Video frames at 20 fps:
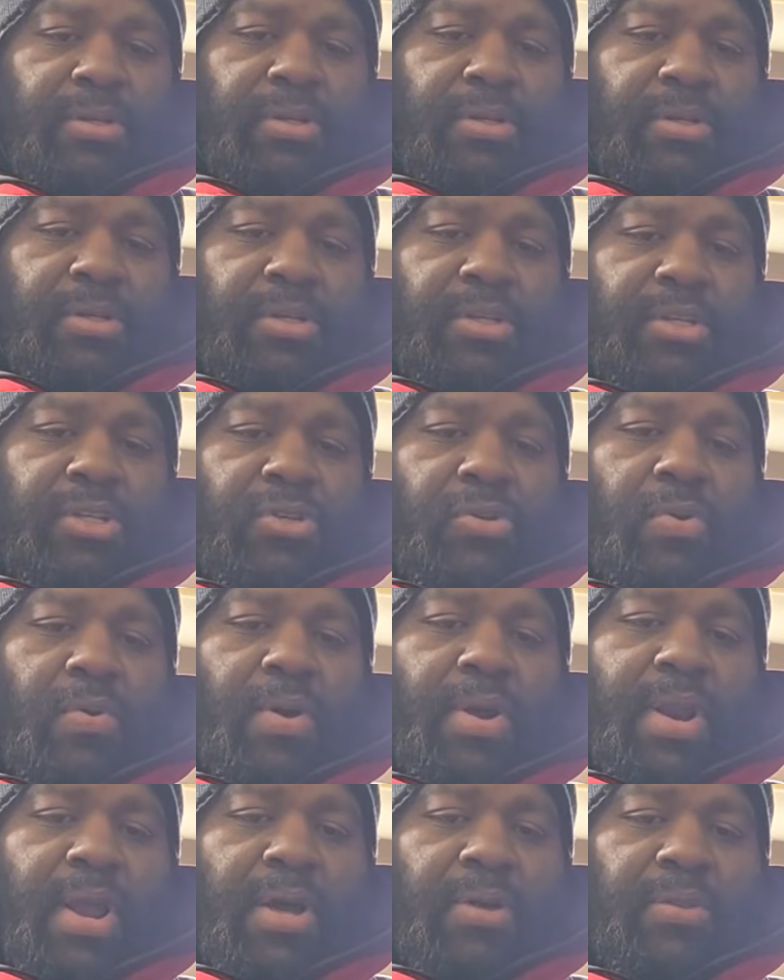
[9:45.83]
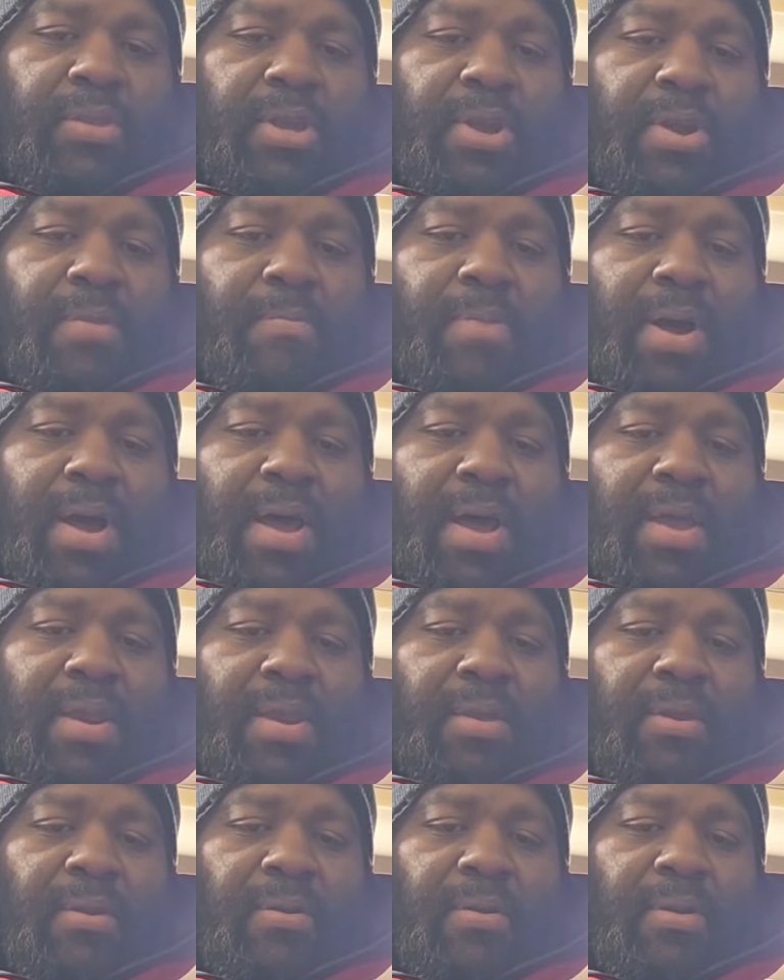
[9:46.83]
just going out there and buying
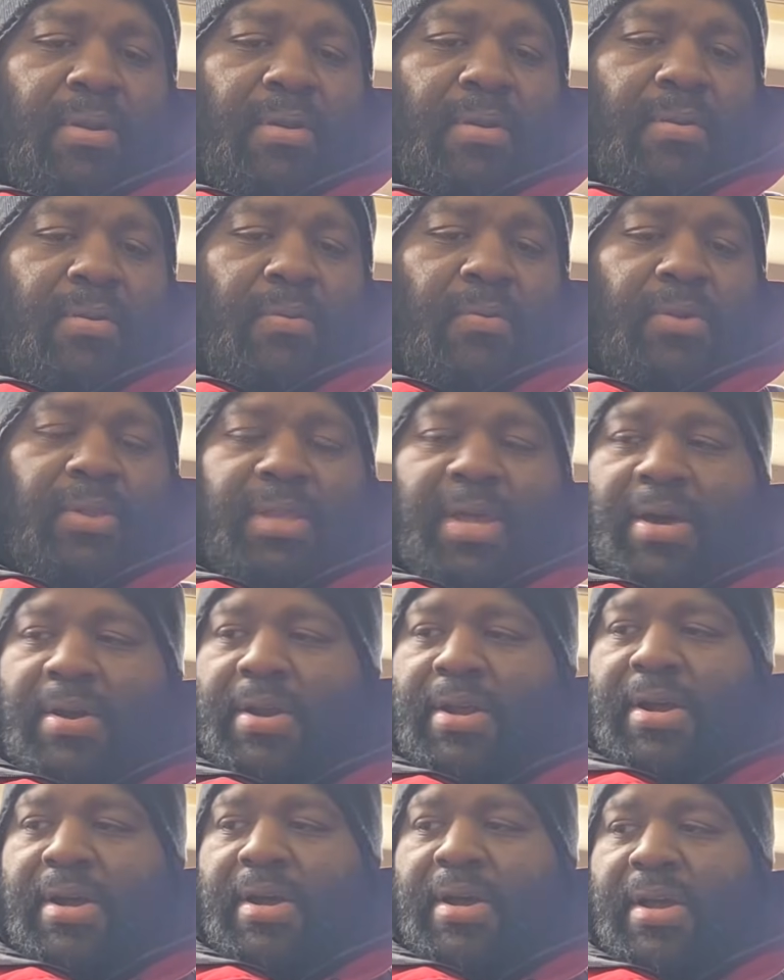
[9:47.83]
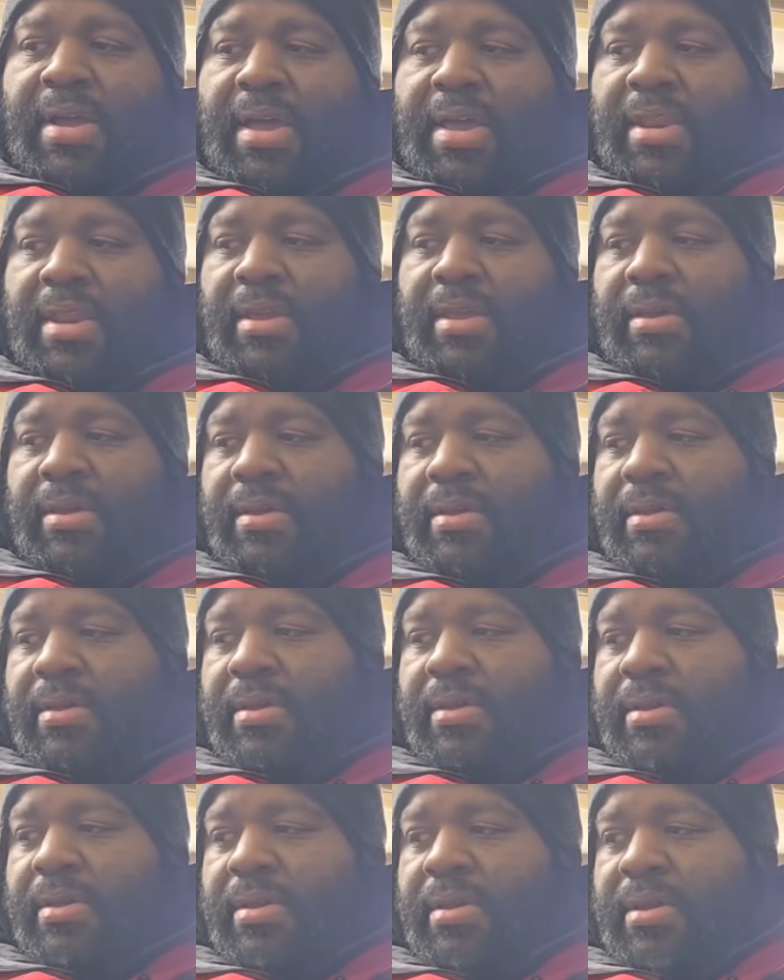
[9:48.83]
it without any
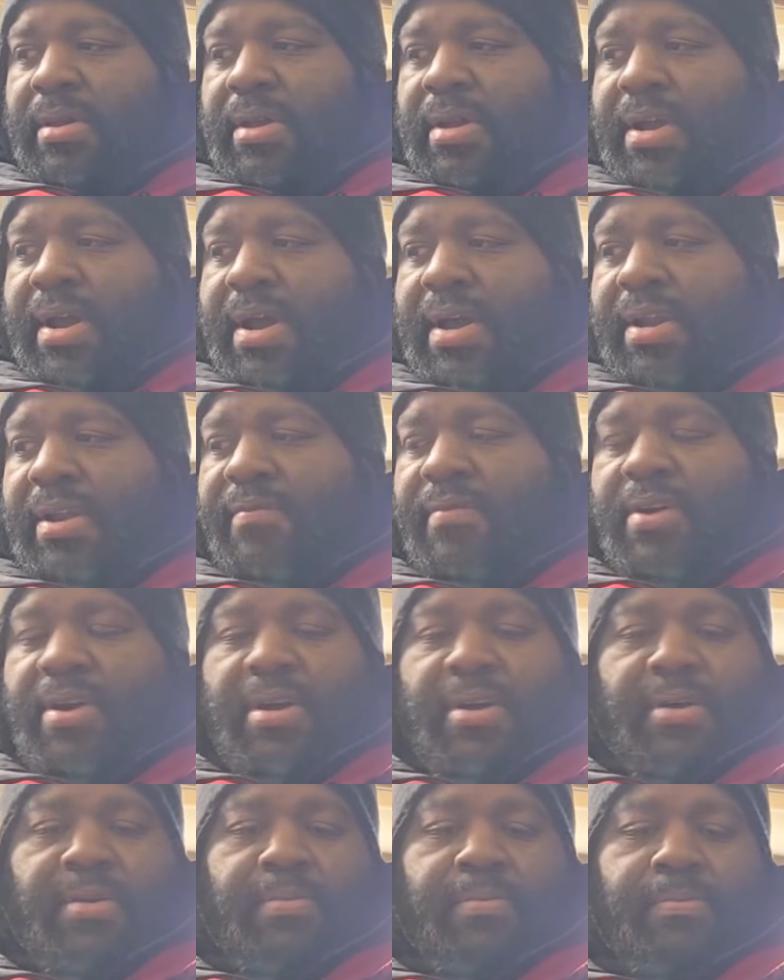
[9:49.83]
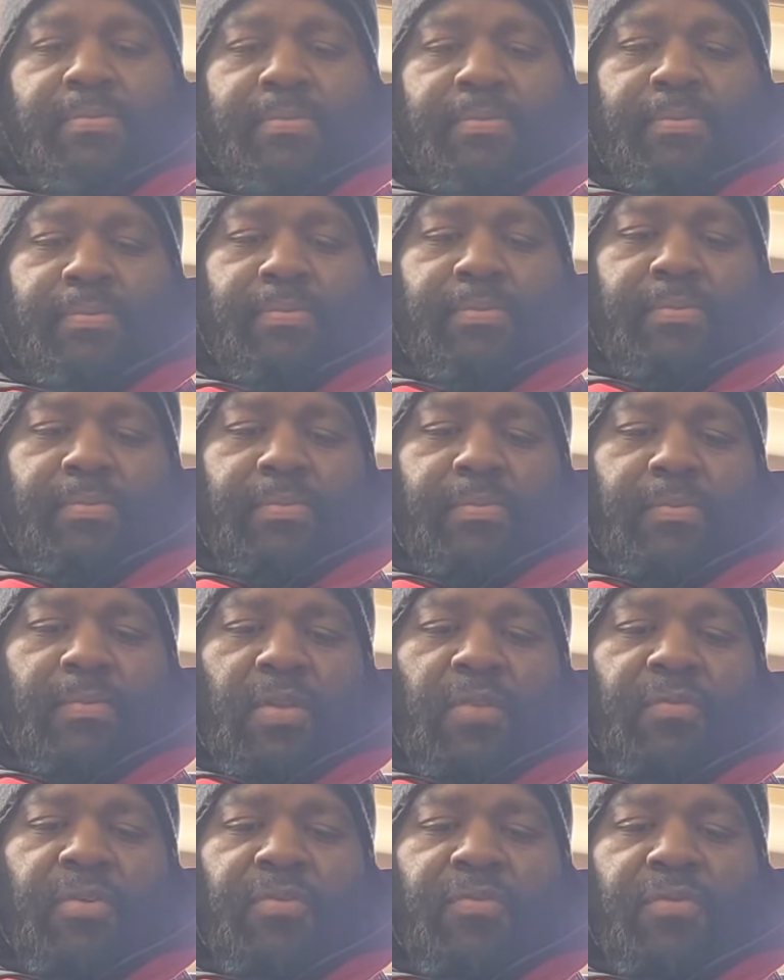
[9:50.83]
kind of
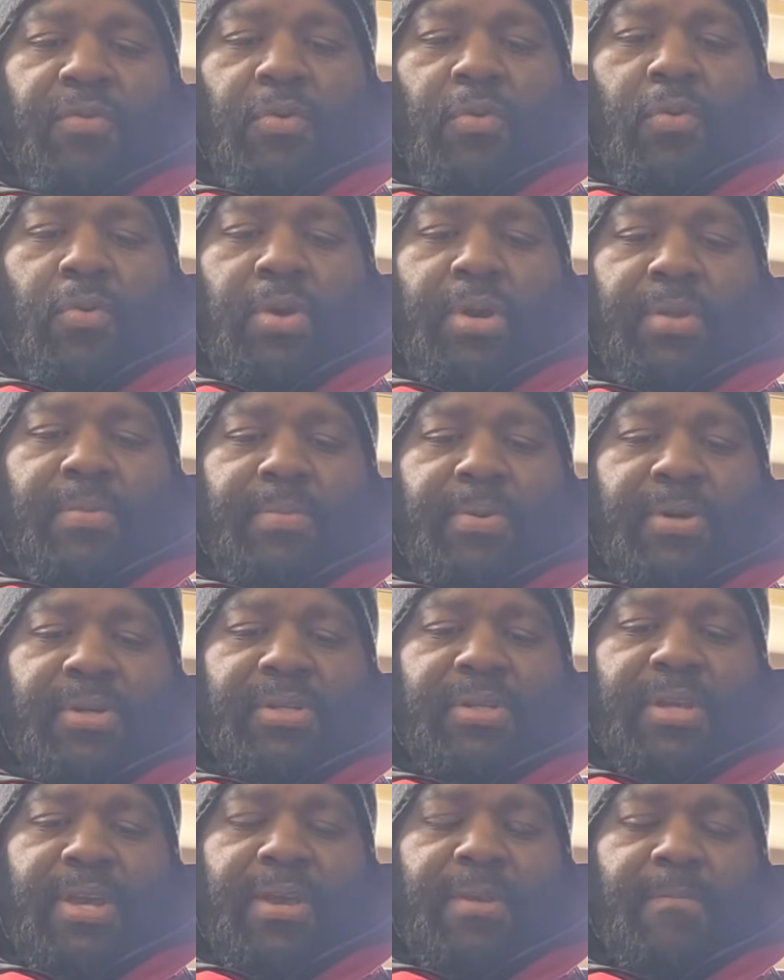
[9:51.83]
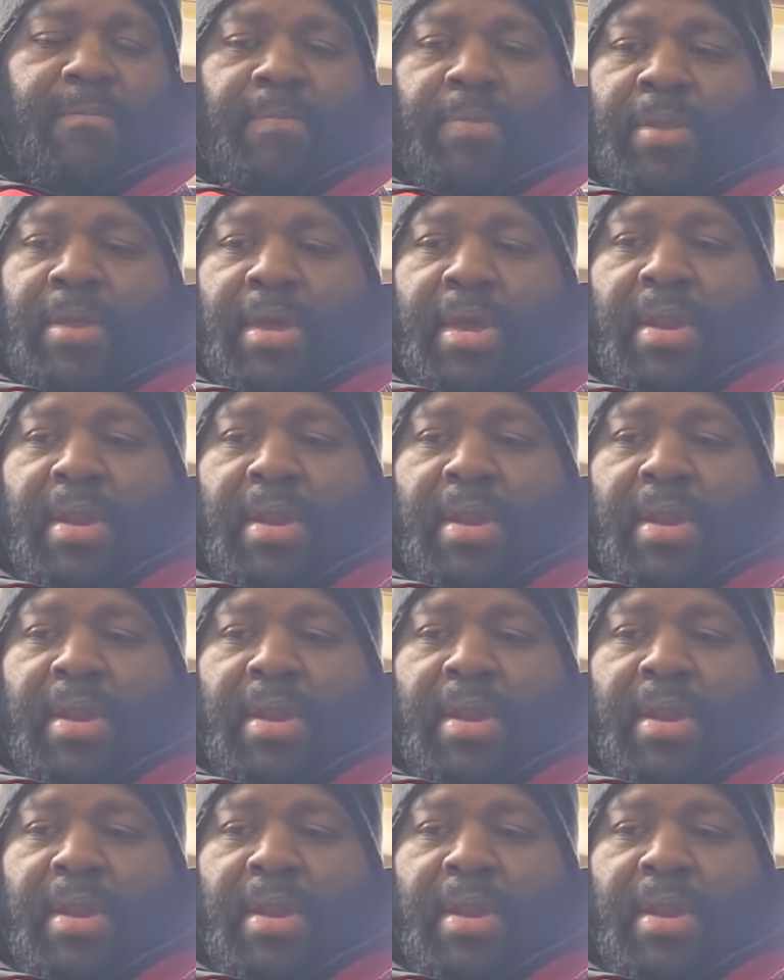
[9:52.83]
review on it per se.